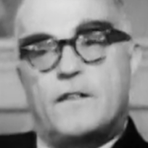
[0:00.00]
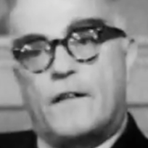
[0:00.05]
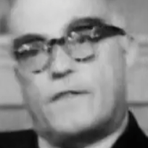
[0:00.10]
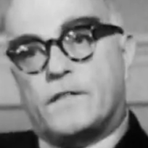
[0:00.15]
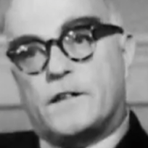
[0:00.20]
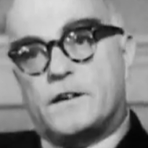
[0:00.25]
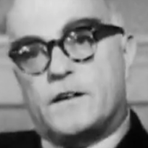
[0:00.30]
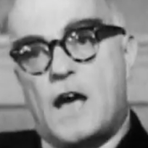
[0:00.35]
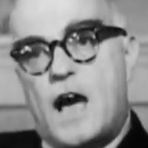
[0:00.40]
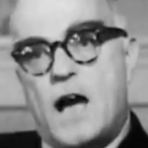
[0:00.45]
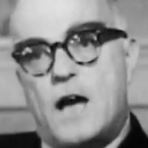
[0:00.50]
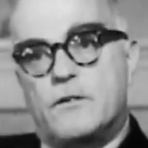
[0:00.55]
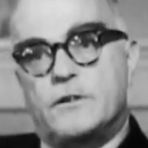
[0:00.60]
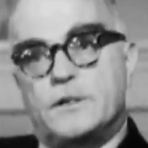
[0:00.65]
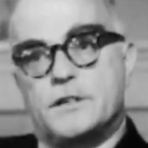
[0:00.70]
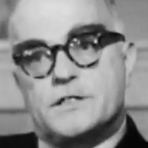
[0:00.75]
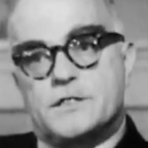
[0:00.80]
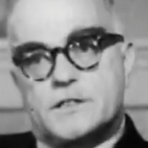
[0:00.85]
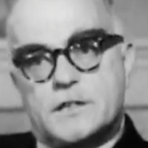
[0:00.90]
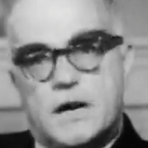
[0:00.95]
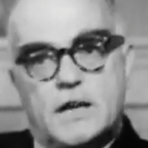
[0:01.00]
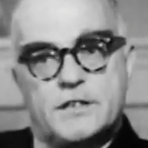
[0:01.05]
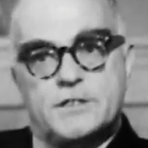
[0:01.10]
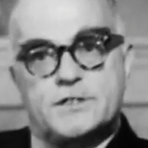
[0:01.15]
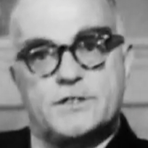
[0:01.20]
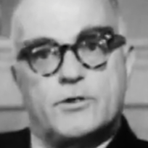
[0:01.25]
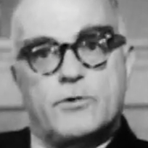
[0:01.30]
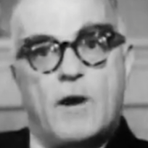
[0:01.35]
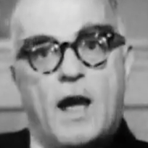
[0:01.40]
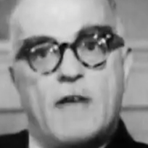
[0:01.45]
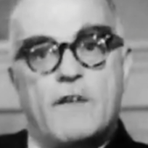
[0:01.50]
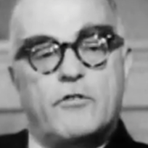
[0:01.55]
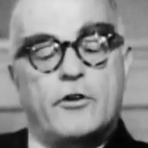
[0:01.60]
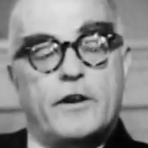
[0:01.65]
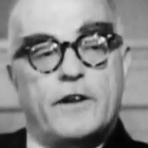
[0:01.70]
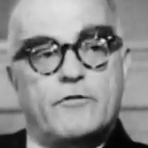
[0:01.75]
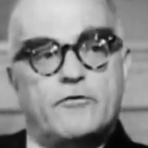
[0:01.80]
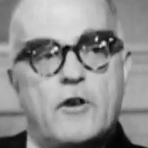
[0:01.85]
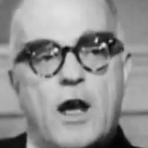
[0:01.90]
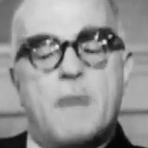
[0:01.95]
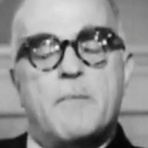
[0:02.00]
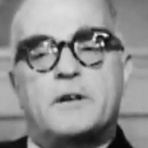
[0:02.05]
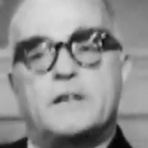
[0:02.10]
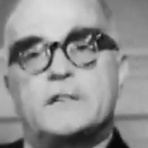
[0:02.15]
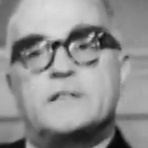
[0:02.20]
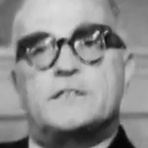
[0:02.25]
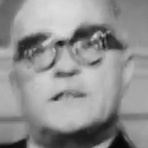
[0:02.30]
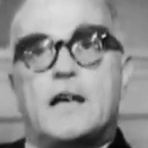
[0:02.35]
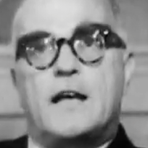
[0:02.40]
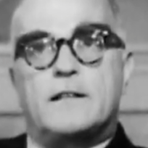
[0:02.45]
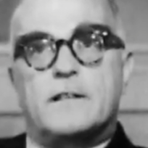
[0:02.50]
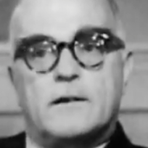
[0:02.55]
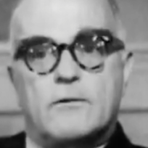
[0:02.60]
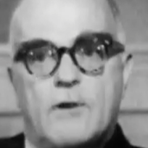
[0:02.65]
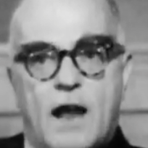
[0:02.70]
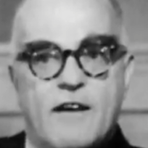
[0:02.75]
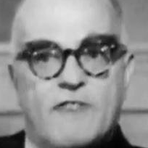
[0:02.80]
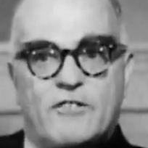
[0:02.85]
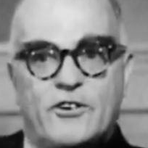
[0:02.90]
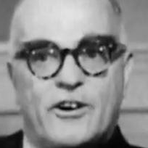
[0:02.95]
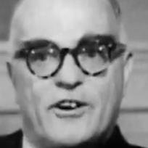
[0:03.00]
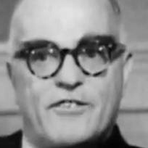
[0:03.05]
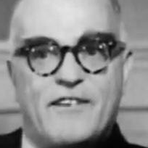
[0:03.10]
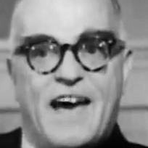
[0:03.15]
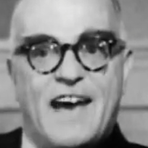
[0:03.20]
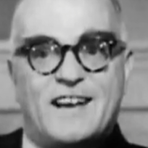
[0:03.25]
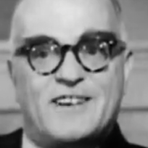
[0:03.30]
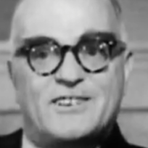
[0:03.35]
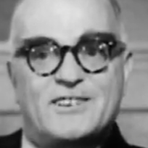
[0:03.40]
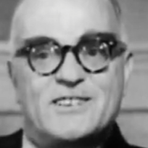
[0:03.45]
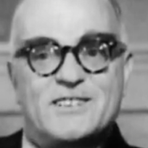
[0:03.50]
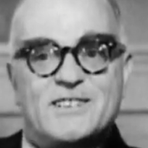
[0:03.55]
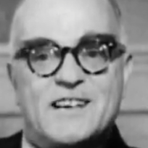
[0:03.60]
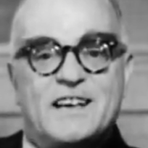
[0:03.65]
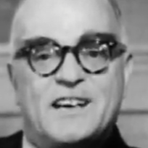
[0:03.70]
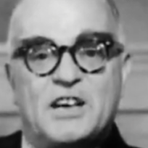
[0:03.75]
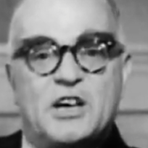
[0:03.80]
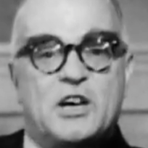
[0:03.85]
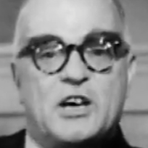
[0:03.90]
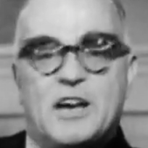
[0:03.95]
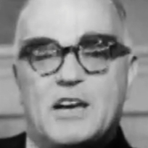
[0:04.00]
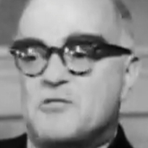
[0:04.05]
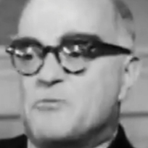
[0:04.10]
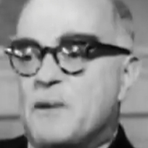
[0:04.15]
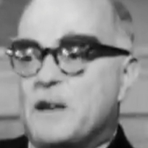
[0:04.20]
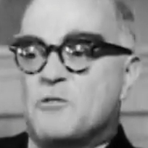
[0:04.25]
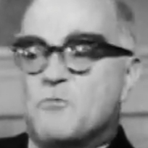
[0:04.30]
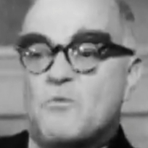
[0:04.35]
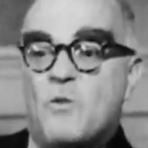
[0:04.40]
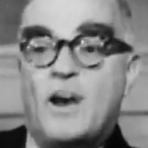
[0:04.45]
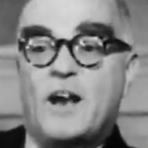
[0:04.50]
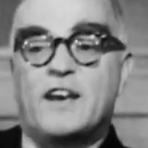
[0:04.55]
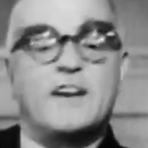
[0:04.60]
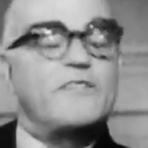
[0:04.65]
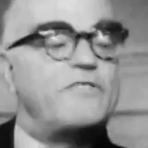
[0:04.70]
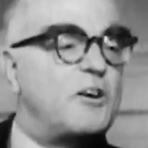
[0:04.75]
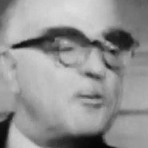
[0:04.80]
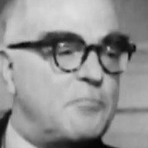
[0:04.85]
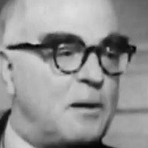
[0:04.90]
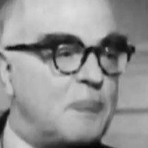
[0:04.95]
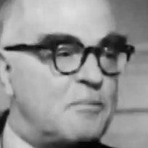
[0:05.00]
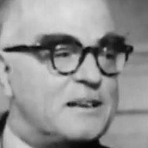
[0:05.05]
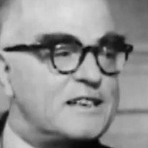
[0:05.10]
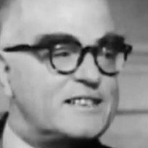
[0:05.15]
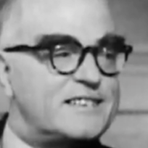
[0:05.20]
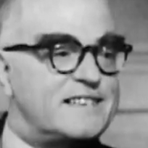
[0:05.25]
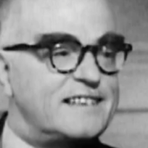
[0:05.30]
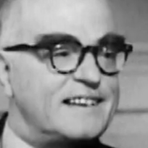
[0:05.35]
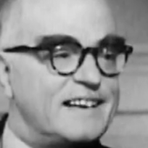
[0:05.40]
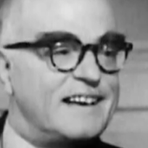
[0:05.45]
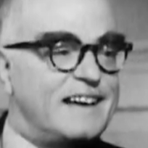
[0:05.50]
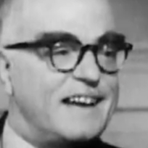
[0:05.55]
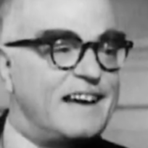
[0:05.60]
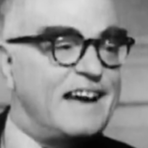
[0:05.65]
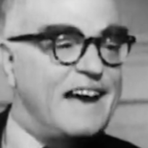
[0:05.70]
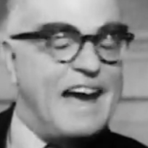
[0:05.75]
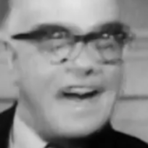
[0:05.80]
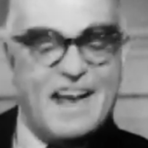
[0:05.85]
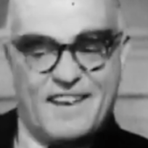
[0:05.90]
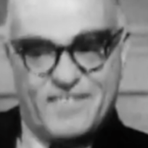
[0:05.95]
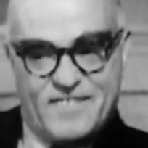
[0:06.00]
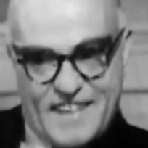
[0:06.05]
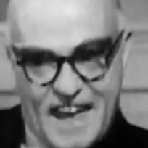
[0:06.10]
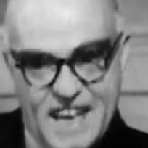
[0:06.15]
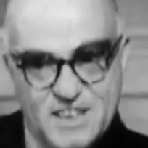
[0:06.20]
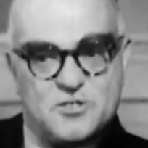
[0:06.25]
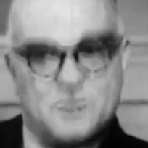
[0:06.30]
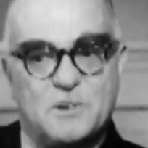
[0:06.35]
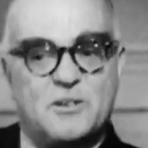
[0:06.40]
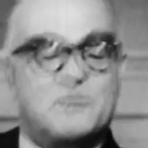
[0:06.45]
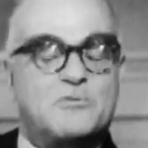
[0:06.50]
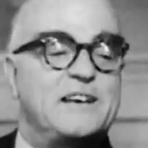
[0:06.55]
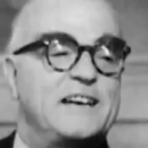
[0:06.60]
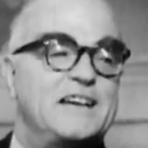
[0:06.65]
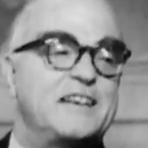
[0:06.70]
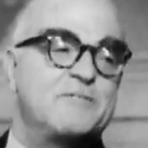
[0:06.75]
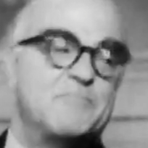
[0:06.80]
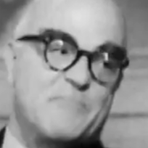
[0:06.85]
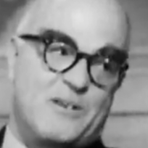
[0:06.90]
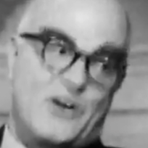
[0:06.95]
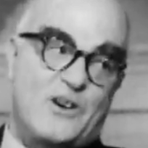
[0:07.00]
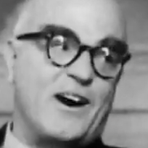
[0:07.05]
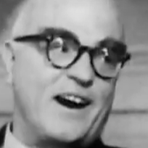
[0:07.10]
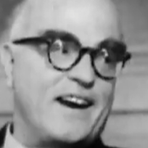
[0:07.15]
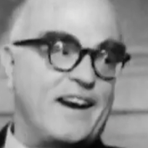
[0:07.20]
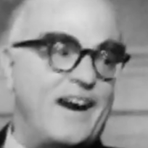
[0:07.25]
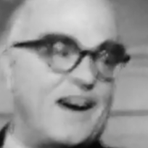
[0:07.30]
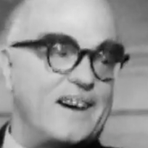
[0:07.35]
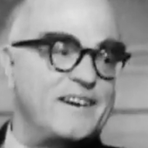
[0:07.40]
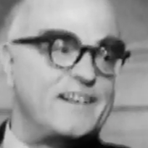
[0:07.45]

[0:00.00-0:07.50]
that the town discussed the rivalry of dramatists and the rivalry of actors. It made wonderful publicity, and that's what we need more in our